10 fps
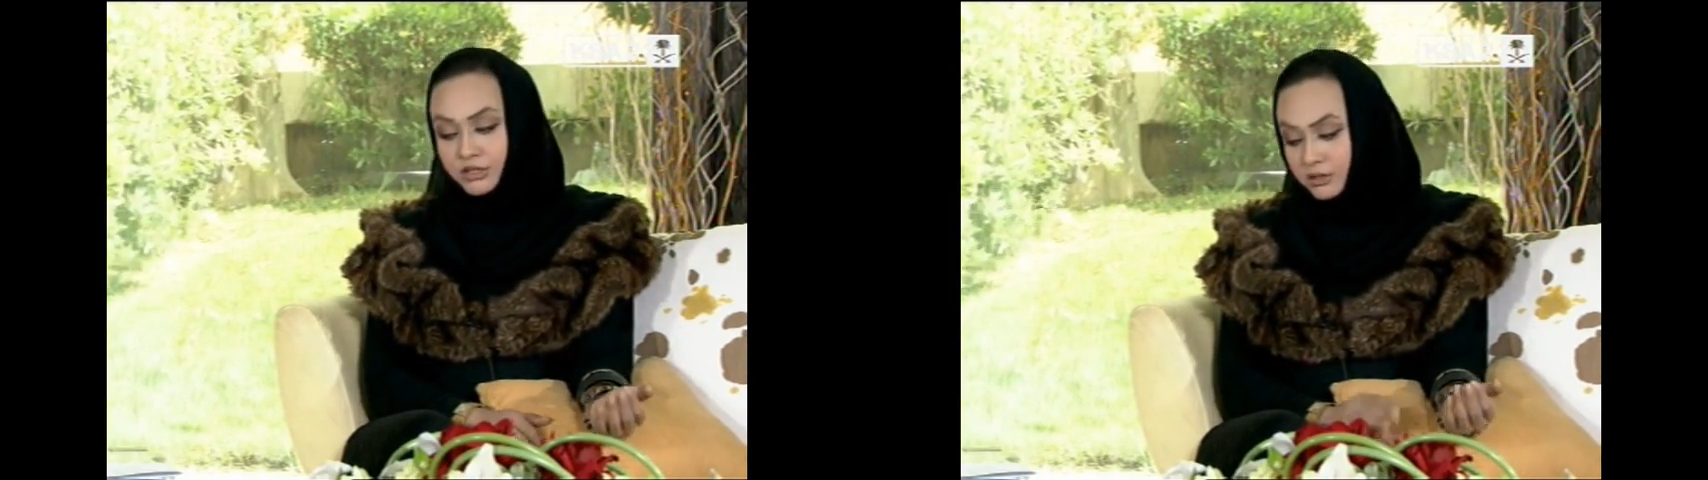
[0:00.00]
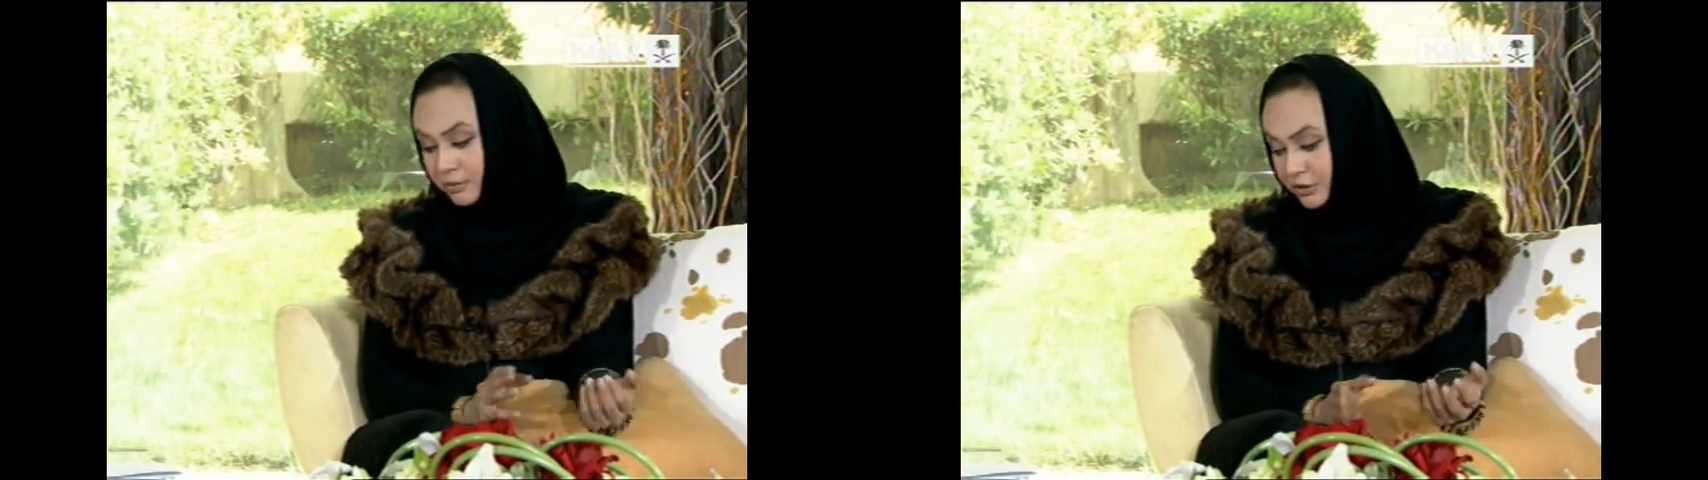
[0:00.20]

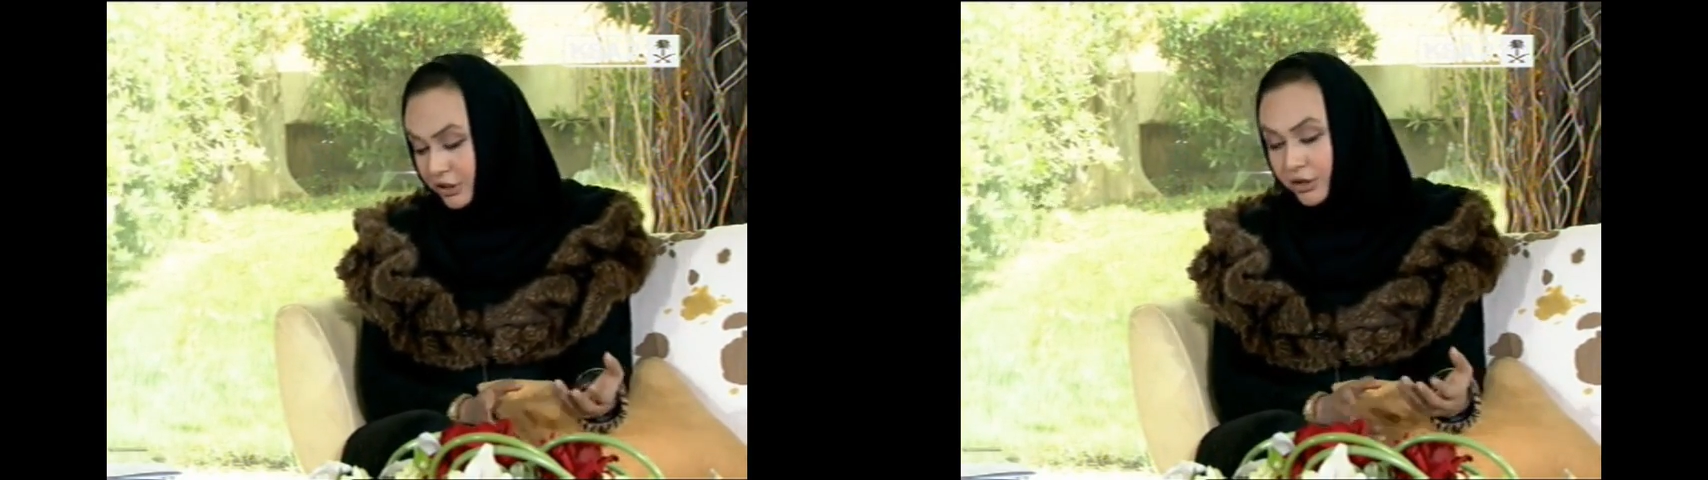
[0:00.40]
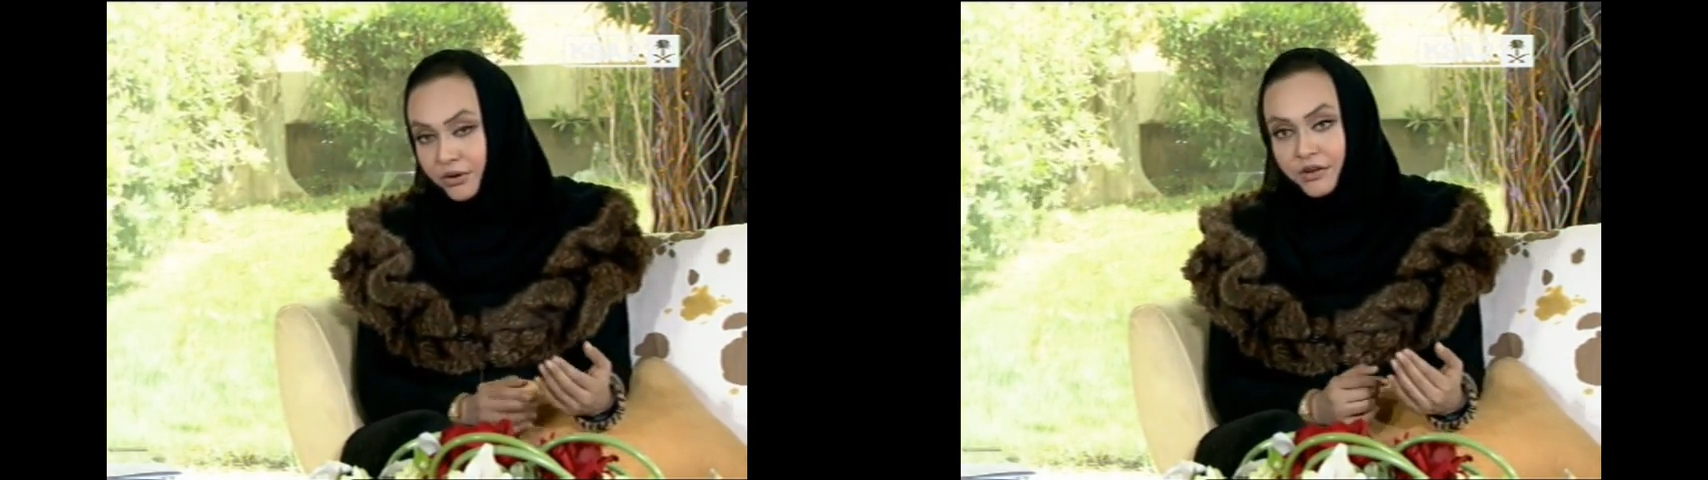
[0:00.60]
this
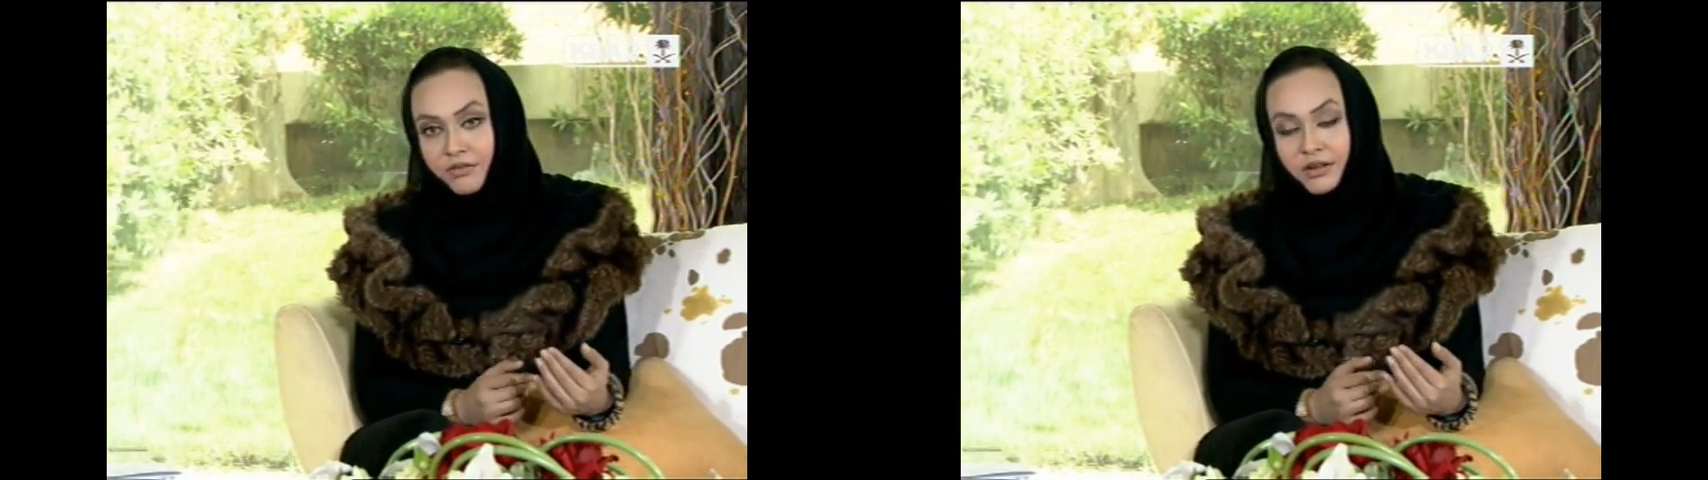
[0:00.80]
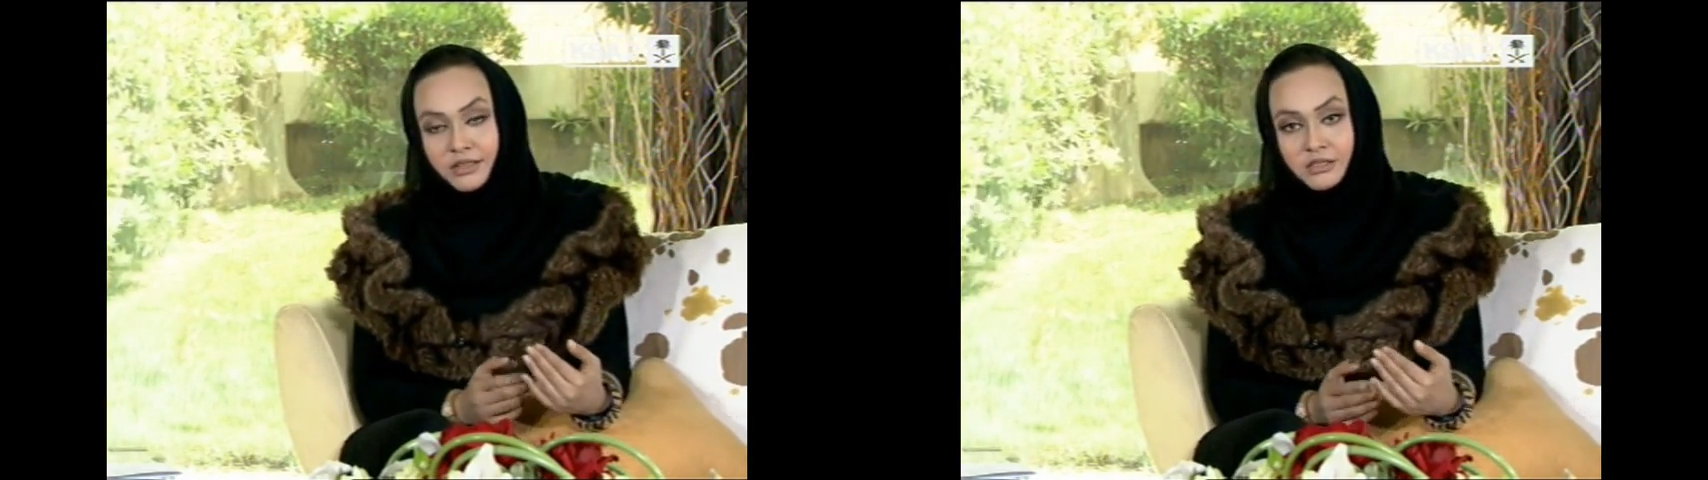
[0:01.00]
particular
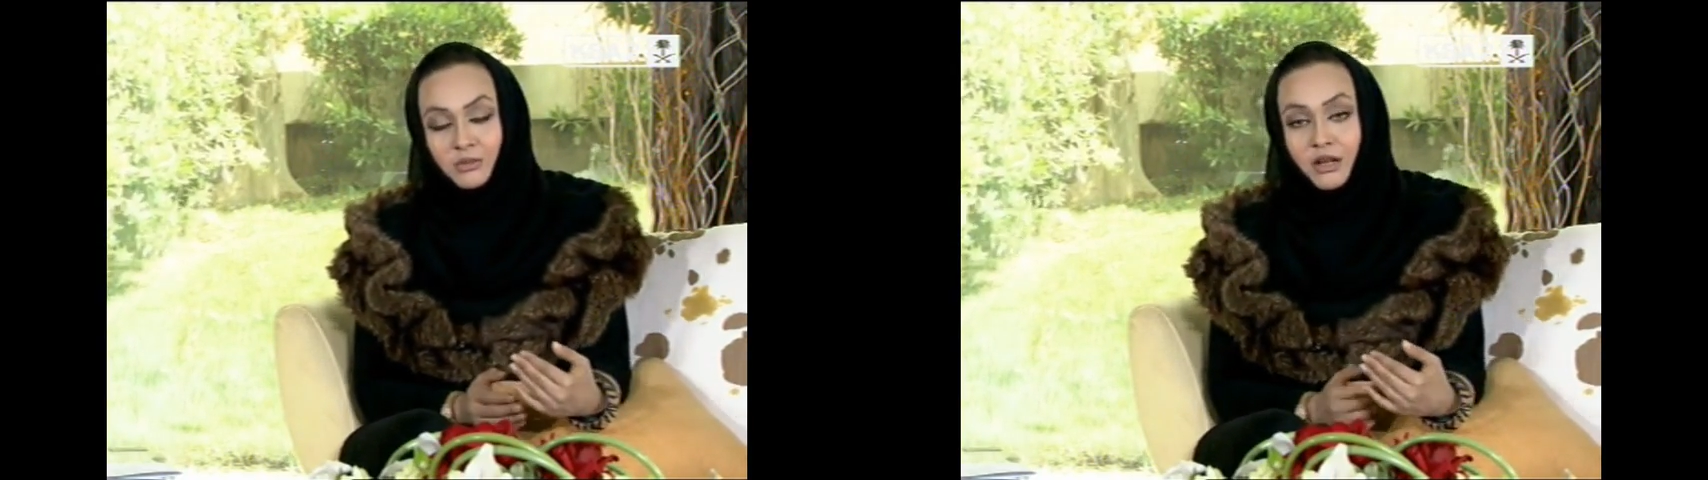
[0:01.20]
event as